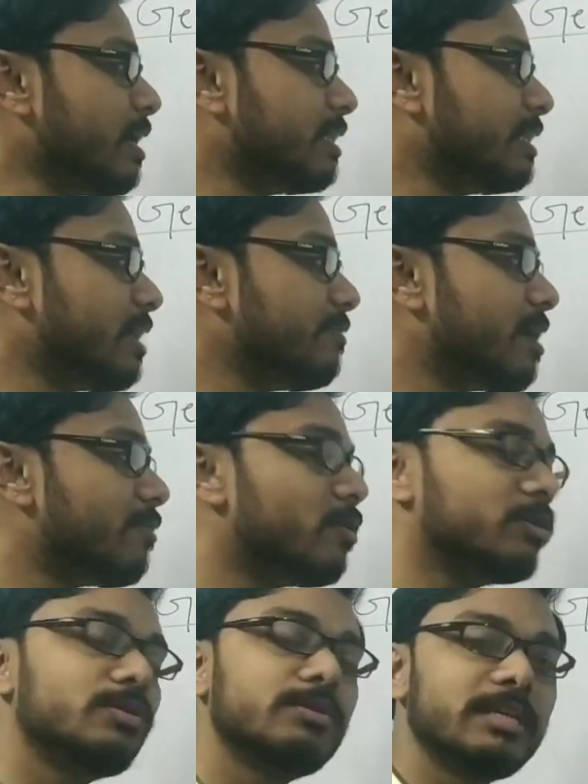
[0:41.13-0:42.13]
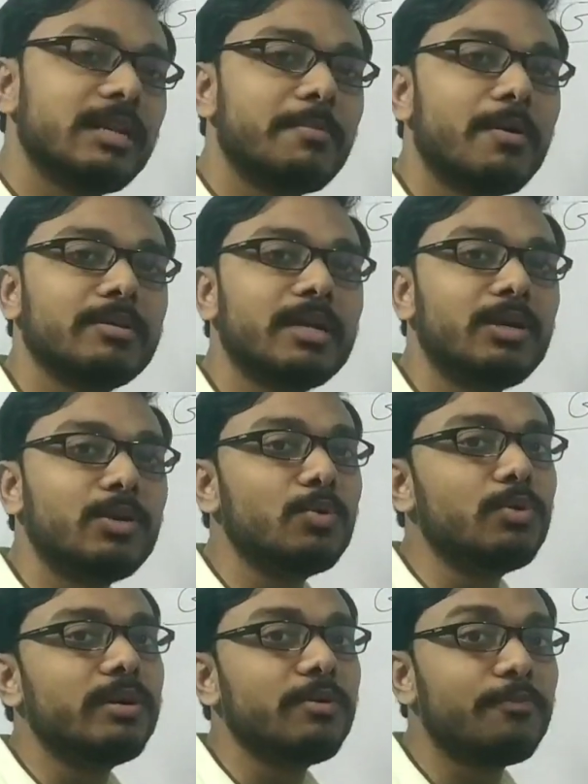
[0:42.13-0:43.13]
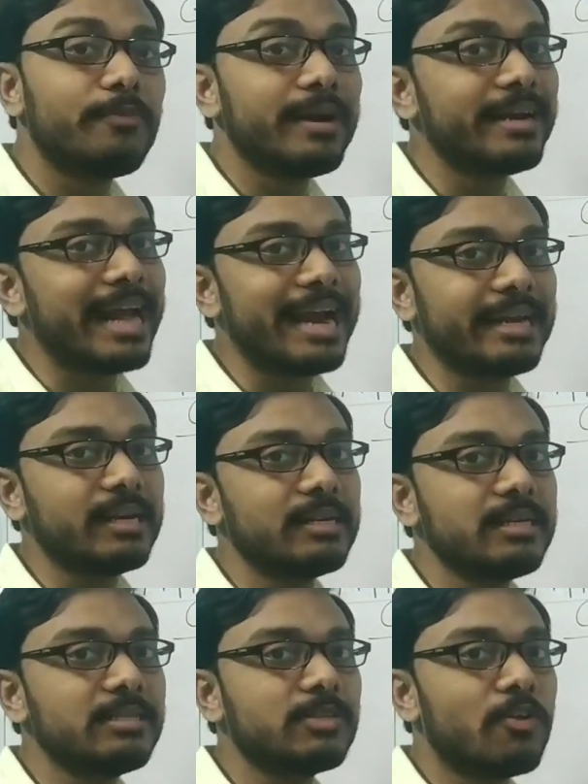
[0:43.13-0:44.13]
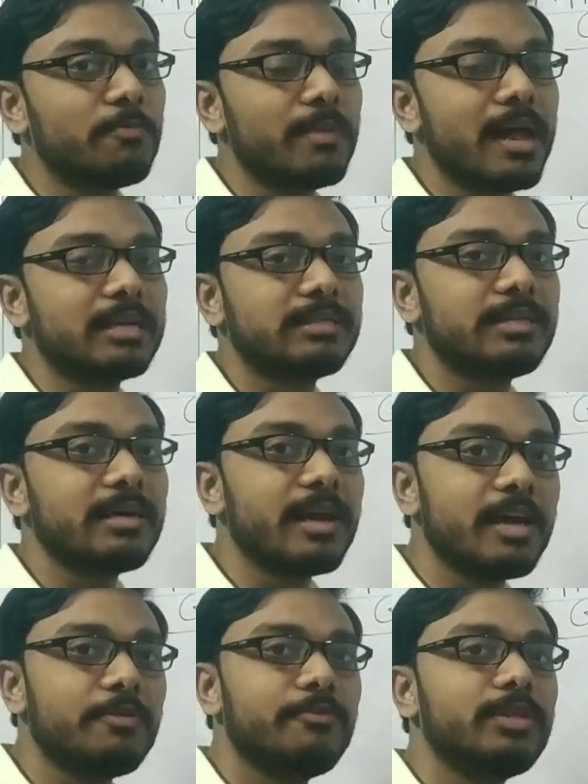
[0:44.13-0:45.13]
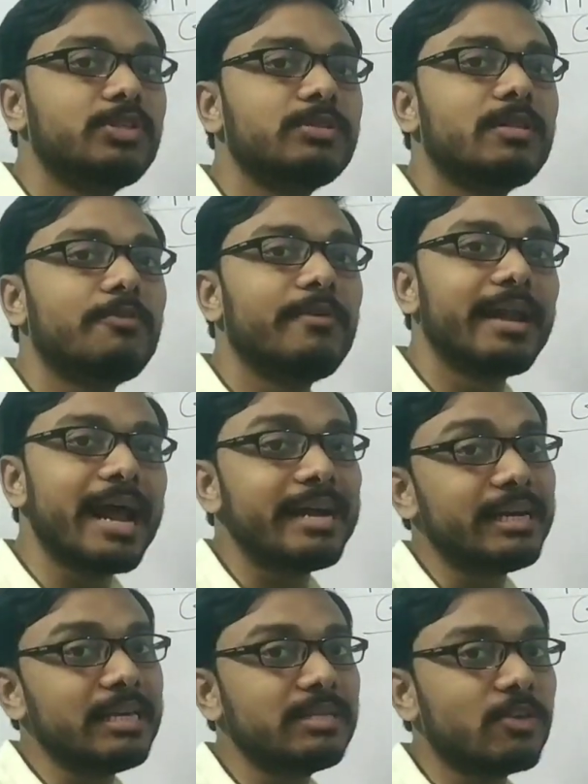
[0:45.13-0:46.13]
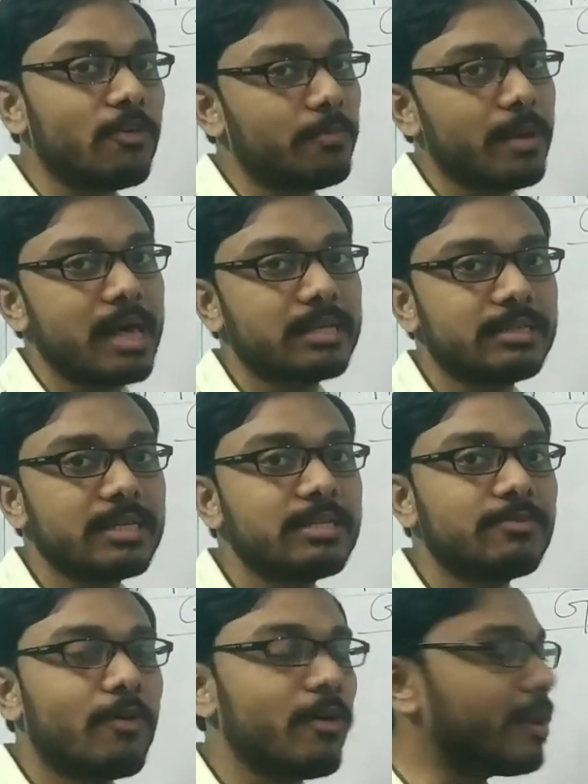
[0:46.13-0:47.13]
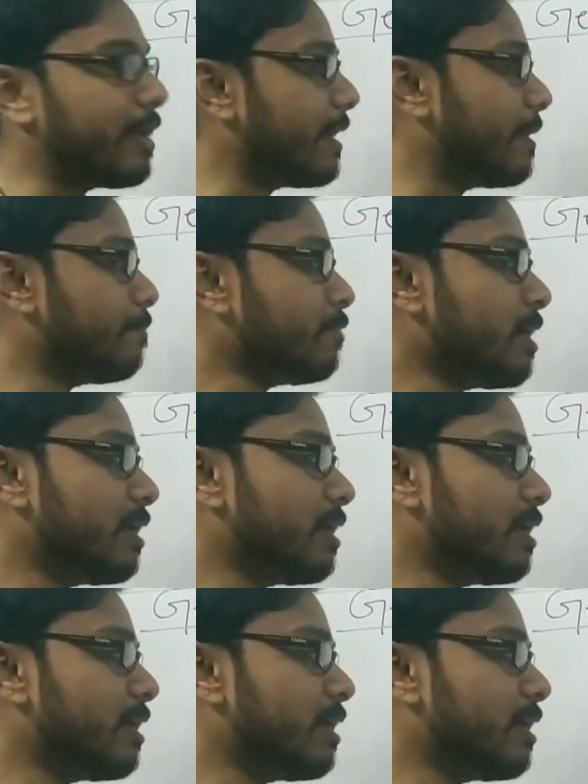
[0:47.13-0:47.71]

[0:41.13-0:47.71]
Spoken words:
Then we have also seen about the two different categories of plastic in which the varieties of plastics fall in.